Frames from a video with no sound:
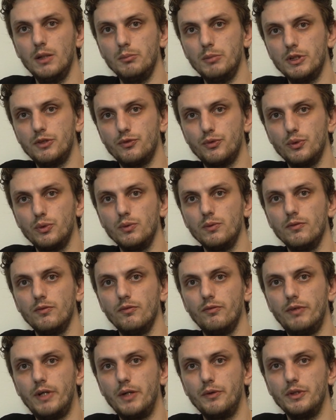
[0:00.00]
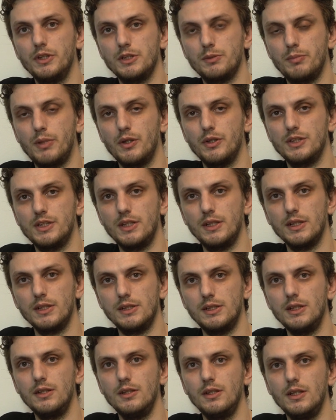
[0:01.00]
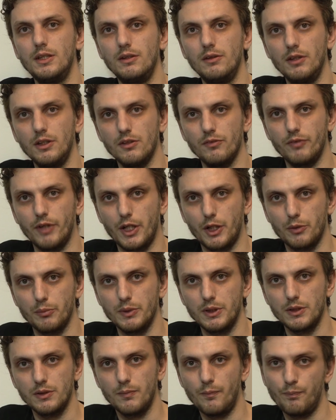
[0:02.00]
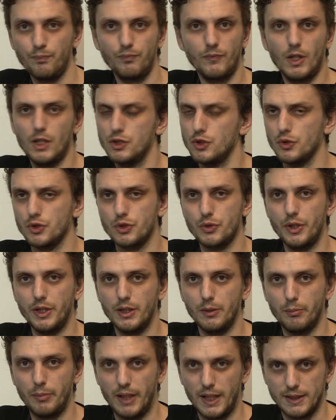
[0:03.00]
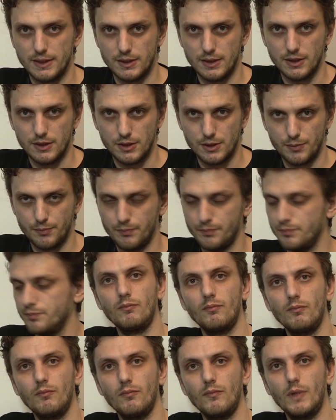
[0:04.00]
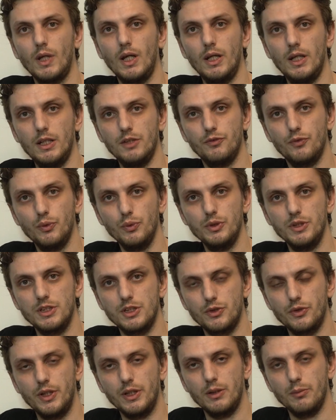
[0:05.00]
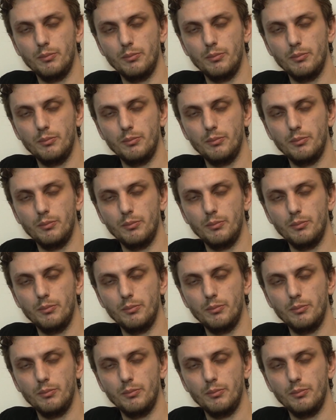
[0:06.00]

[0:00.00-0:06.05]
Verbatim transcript: but through various parasitics in the environment, so stray capacitance. And through the stray